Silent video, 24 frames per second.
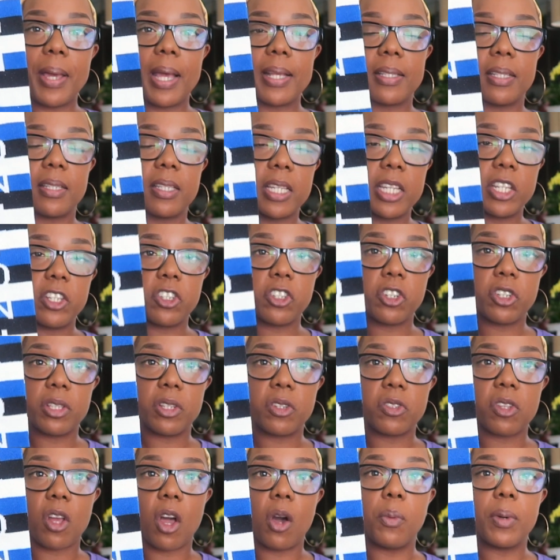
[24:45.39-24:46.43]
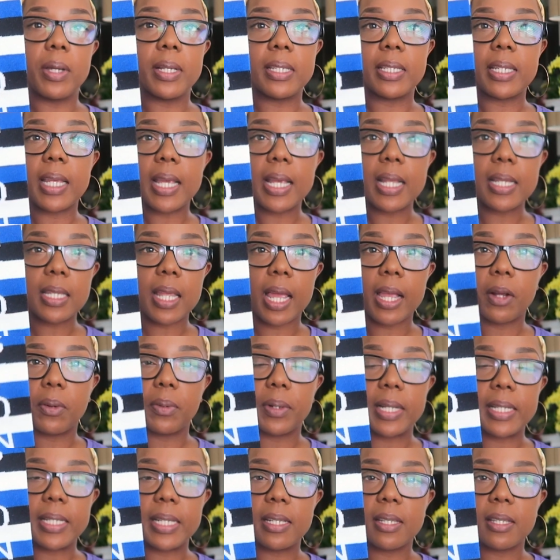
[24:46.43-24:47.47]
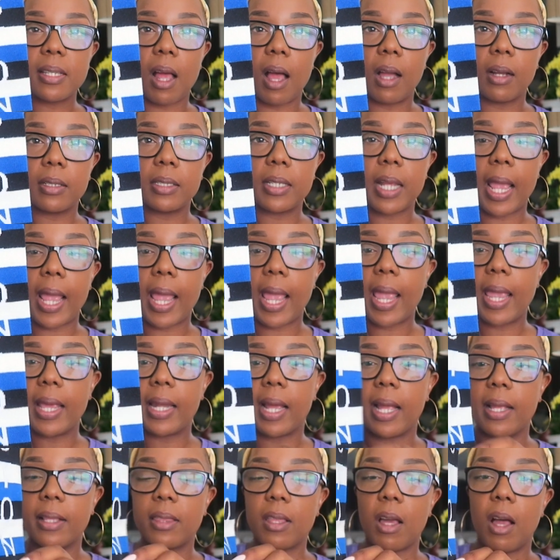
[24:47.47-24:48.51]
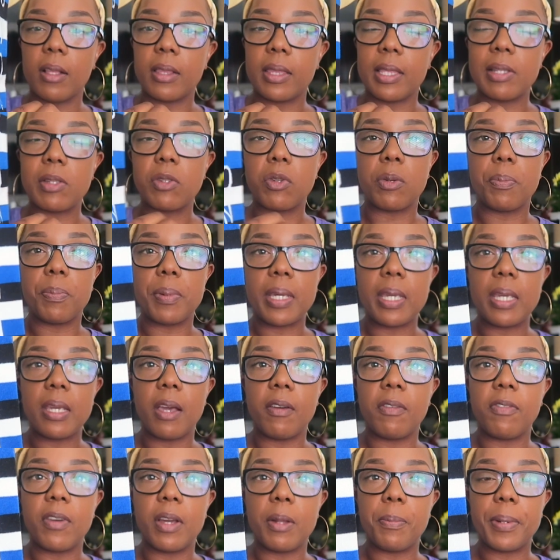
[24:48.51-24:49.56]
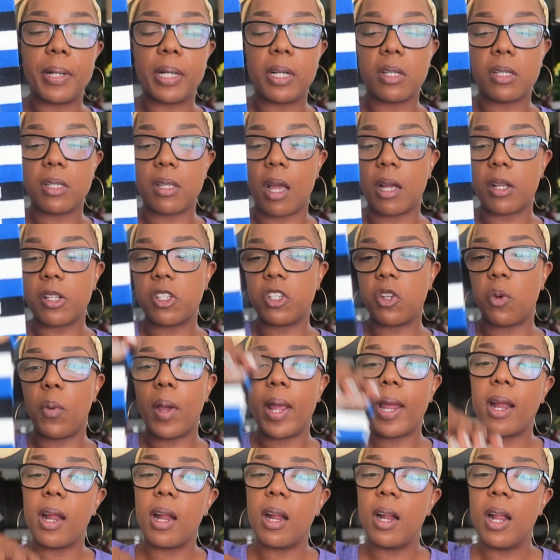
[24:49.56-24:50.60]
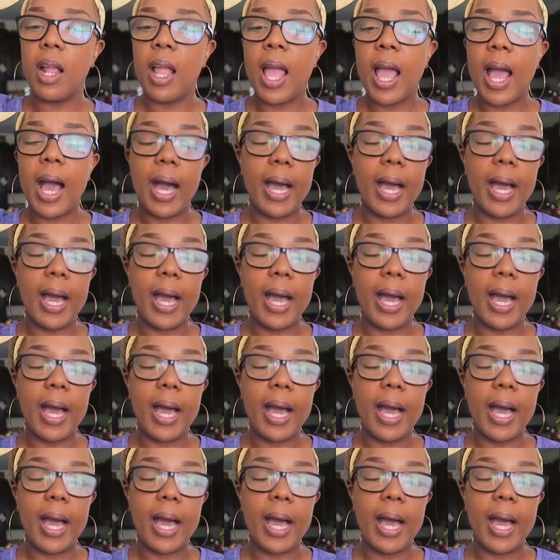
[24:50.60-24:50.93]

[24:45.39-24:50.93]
as a teacher, there's always days like crazy sock day and I thought this would be a fun pair of socks to wear.